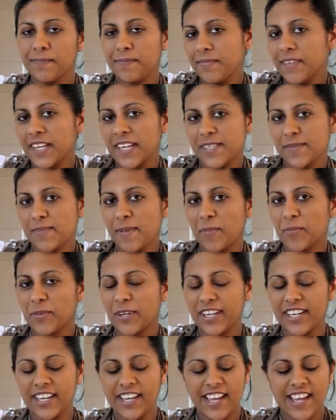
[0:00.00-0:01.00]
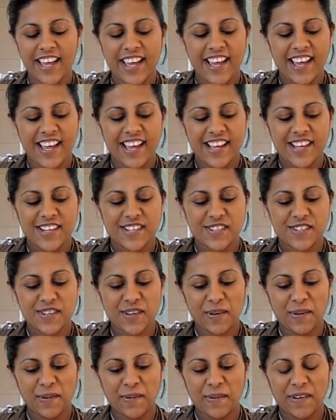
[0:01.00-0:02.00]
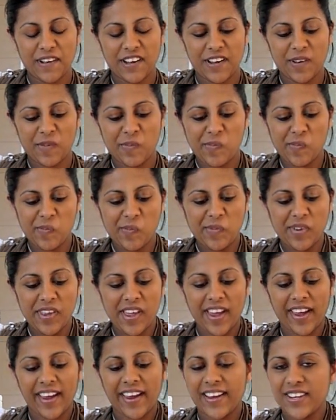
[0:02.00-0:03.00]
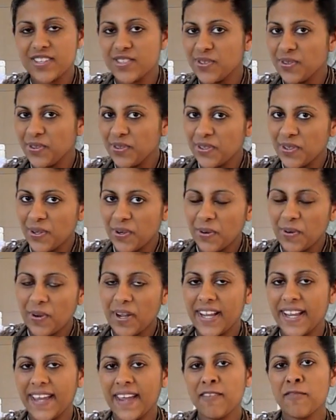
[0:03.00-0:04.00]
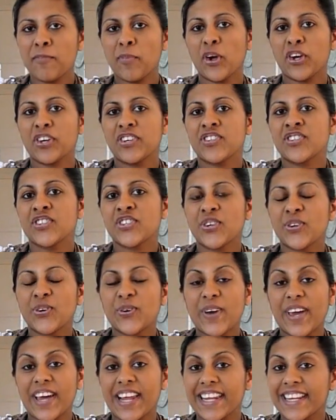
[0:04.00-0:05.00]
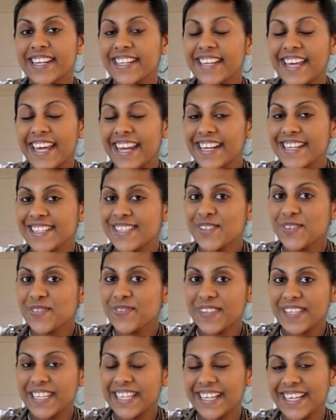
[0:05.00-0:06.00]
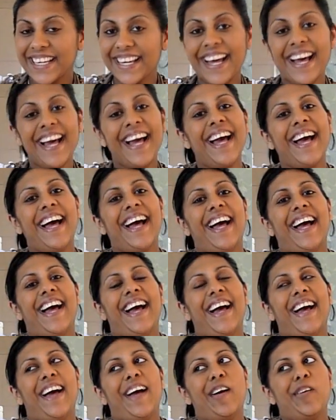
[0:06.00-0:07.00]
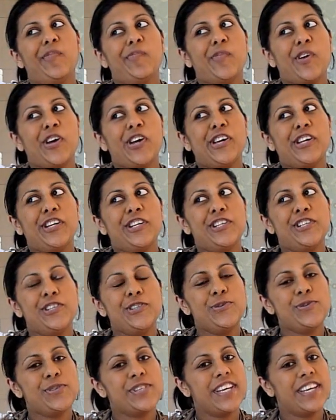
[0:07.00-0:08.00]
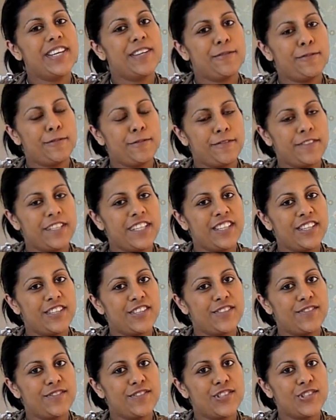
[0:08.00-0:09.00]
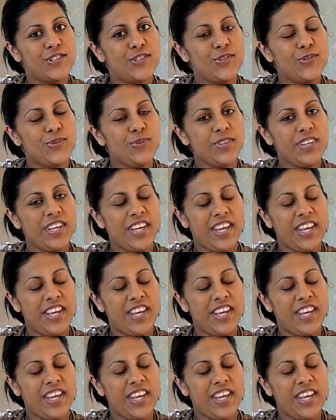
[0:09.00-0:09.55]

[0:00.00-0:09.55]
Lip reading: nice memory. So yeah, as you all know, I gave birth to little Ella Sophia on Tuesday the 15th of June,